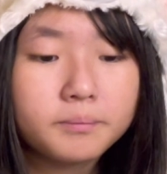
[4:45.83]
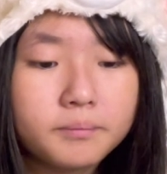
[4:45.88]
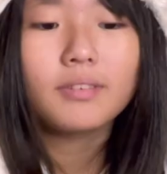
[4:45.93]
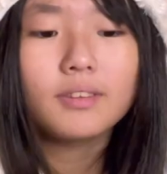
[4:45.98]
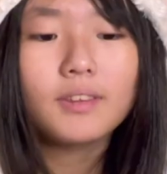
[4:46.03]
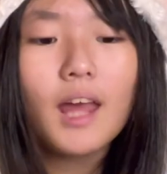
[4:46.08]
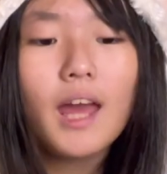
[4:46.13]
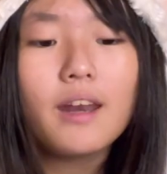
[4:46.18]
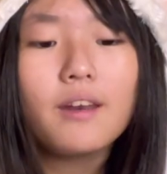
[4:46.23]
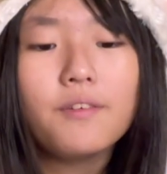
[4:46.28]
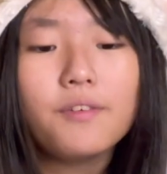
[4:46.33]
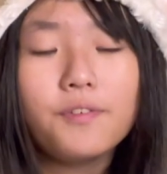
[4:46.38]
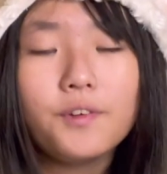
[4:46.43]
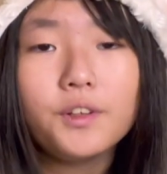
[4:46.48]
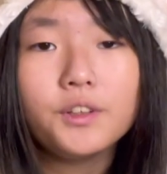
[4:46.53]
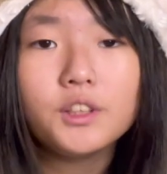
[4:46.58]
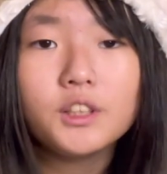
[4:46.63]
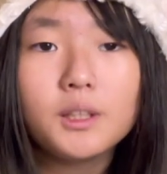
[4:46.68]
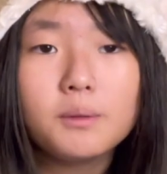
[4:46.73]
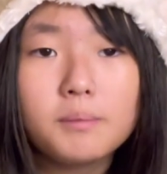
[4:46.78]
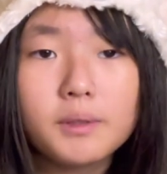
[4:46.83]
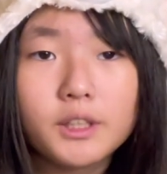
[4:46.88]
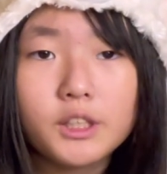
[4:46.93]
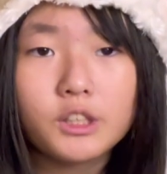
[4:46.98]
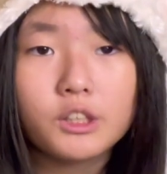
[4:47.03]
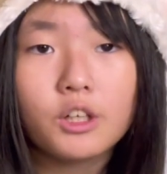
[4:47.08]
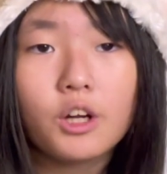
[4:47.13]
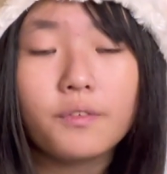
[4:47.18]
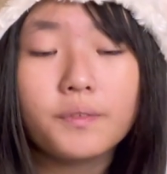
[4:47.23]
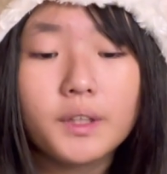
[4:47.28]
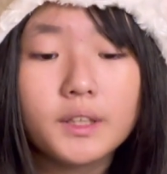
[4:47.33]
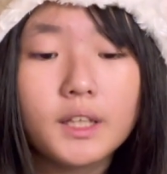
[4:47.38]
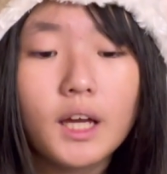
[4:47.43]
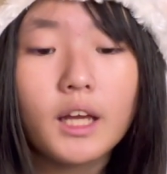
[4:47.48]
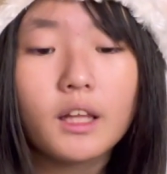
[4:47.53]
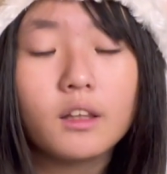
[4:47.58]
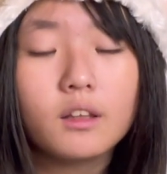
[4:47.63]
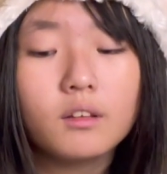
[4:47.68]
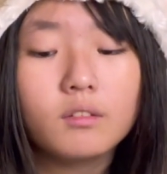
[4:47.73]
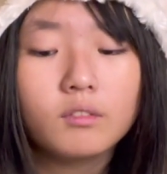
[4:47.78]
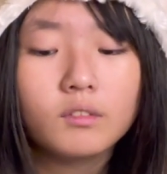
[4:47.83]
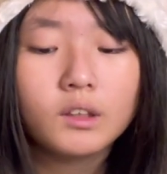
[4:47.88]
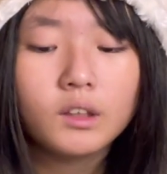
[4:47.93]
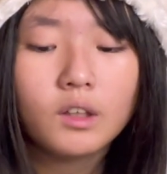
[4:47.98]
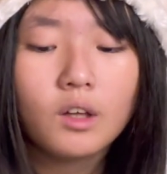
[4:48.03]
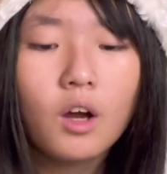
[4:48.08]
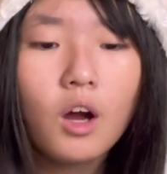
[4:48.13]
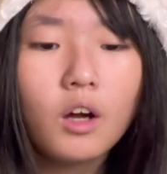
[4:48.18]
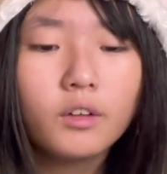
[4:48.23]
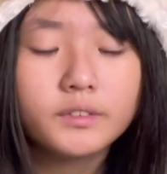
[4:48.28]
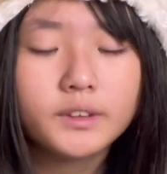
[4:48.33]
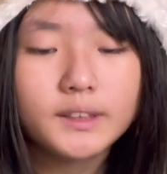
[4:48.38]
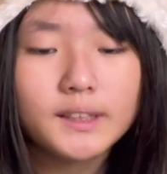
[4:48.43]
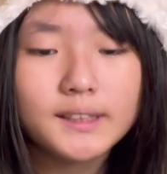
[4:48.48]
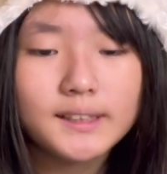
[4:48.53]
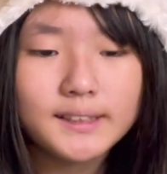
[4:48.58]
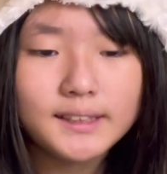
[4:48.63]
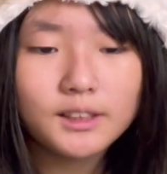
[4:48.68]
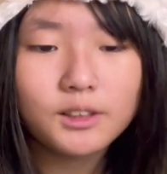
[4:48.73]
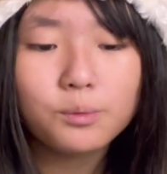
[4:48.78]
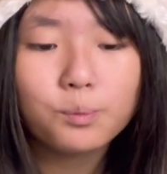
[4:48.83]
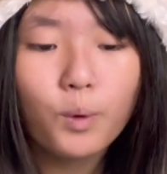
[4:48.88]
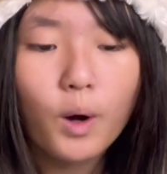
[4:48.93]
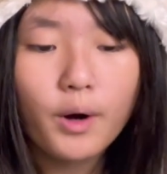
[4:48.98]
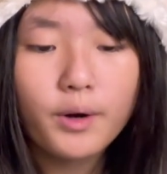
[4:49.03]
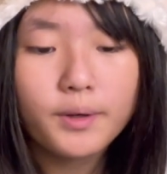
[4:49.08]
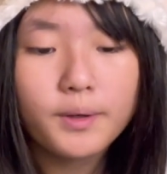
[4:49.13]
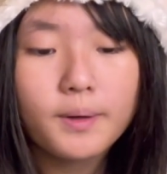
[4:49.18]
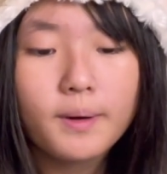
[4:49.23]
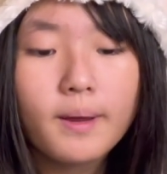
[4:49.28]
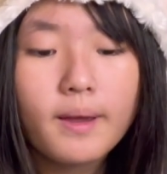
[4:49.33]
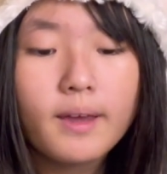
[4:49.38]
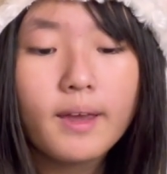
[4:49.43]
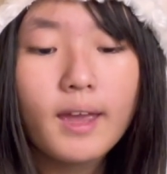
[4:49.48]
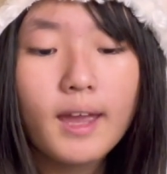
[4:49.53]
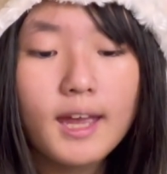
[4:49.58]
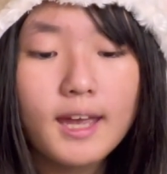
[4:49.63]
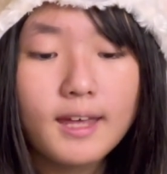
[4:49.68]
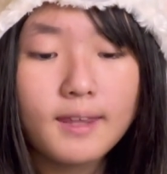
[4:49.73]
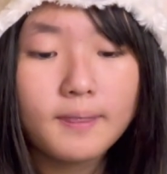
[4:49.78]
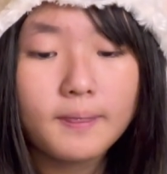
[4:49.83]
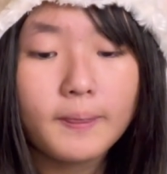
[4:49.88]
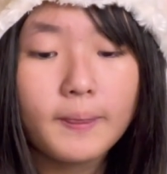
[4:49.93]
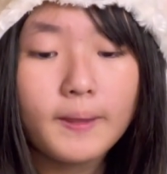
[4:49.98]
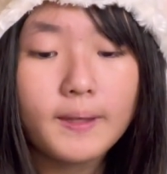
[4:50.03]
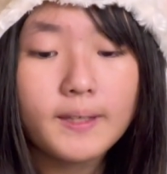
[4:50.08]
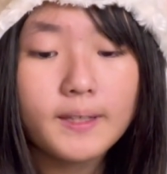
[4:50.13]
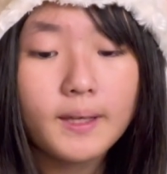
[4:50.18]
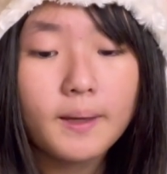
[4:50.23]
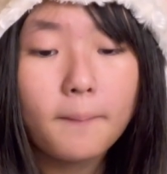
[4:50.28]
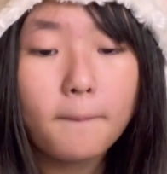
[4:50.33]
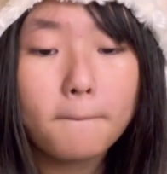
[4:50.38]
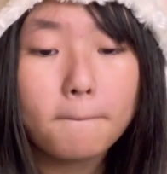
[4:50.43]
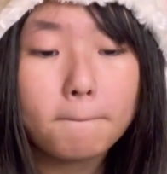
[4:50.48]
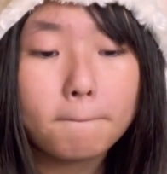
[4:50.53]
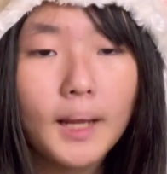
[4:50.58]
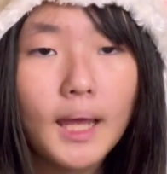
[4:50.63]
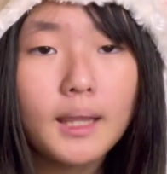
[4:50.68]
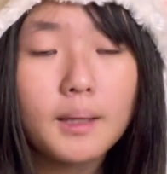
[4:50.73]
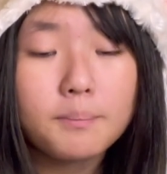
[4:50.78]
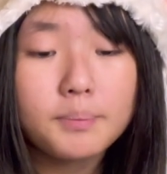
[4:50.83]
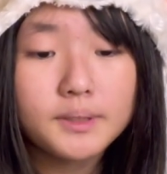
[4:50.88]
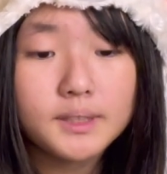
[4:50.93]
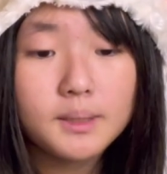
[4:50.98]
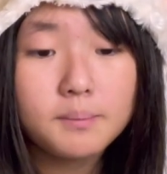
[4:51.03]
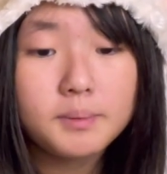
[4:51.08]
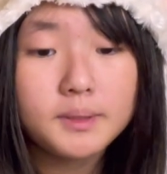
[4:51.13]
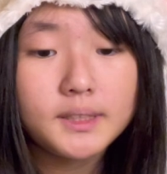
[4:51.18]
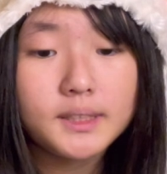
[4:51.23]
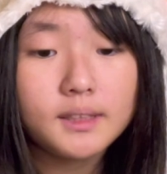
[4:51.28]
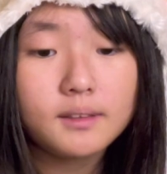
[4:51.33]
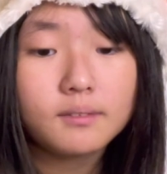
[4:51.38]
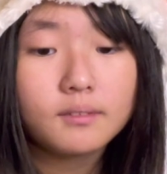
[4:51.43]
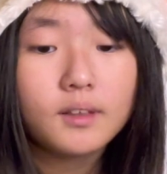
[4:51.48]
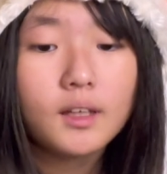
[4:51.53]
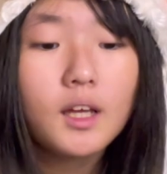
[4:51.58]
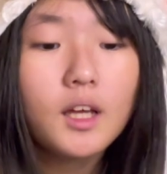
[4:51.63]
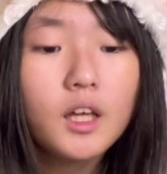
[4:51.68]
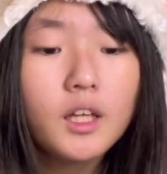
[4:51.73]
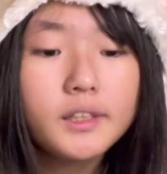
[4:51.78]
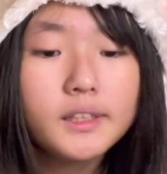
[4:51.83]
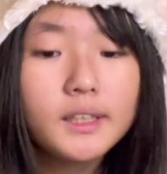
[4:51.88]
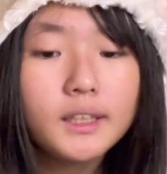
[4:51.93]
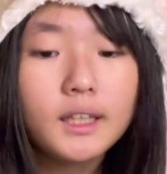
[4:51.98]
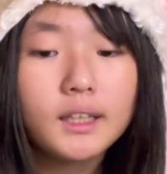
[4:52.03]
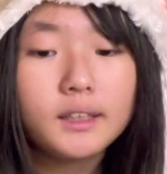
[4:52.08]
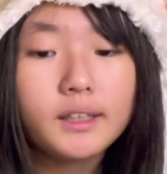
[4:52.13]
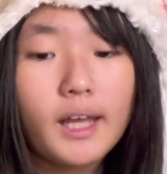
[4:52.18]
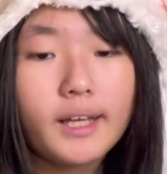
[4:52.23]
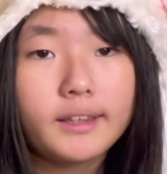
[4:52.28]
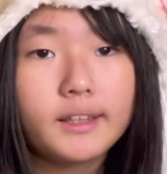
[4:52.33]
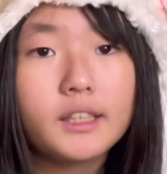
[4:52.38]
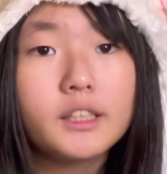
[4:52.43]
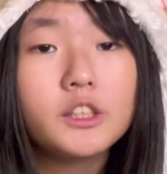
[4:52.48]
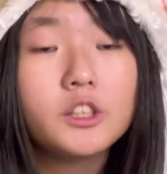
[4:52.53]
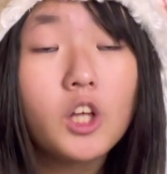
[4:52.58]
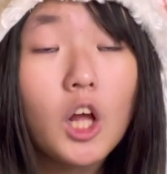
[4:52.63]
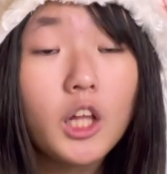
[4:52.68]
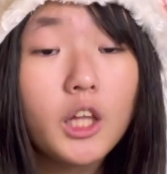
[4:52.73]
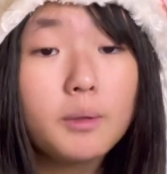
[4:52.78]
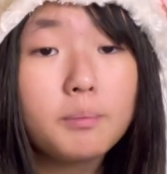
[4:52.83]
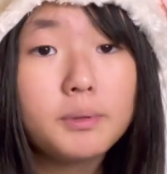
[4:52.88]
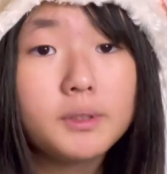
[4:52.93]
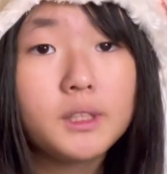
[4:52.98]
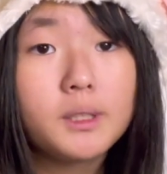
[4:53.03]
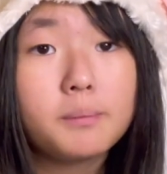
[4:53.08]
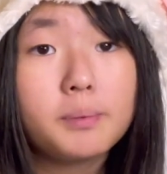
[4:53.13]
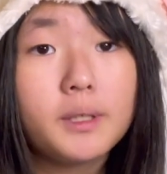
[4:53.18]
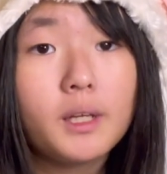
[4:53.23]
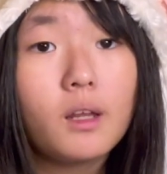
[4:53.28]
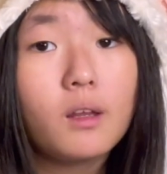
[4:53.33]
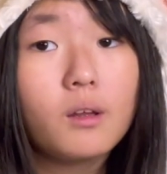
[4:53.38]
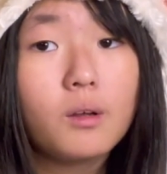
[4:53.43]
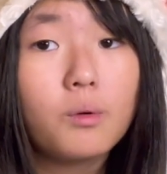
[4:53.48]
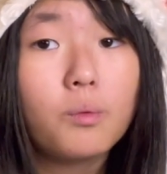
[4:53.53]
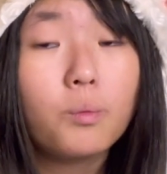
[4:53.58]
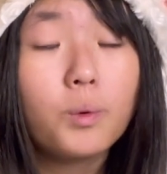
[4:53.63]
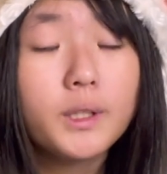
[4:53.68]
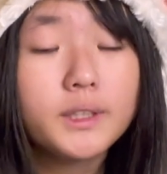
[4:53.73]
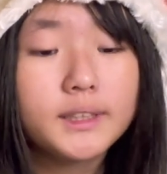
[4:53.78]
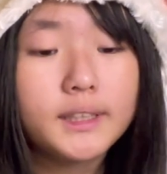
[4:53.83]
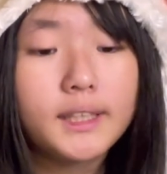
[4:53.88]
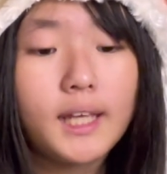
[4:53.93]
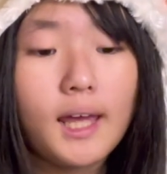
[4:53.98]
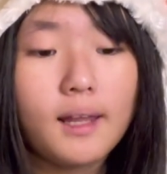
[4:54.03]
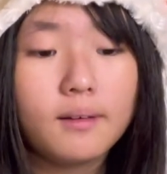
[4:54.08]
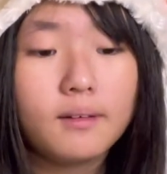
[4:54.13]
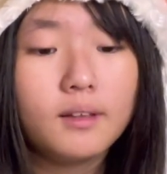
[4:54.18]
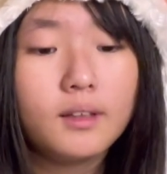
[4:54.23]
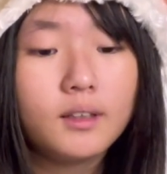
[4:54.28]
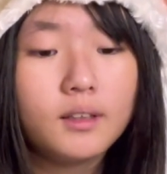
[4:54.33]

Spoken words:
Then filter the mixture of the distilled water and the precipitate to collect the solid precipitate once again.